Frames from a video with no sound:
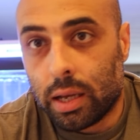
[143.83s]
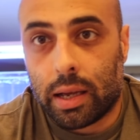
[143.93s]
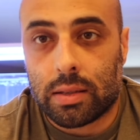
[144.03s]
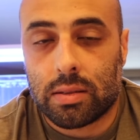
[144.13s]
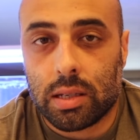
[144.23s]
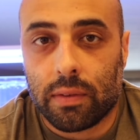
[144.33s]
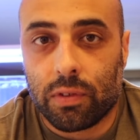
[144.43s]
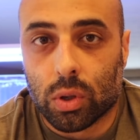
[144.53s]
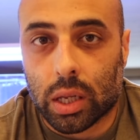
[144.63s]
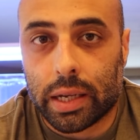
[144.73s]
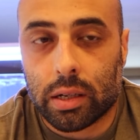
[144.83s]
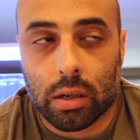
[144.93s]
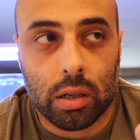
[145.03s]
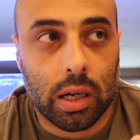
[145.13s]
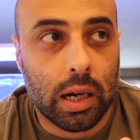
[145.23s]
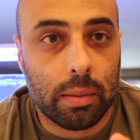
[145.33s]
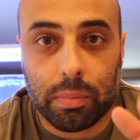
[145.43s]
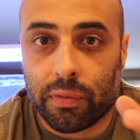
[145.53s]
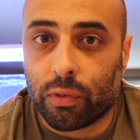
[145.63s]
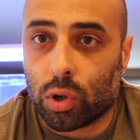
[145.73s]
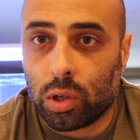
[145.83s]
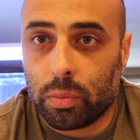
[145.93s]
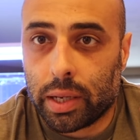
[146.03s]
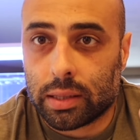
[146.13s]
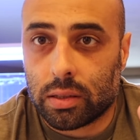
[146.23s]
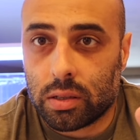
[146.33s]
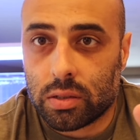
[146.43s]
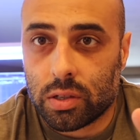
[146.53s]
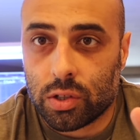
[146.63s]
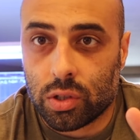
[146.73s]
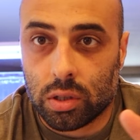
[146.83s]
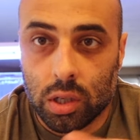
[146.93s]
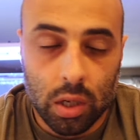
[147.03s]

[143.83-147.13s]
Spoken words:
and see if you like it or not before you make the decision.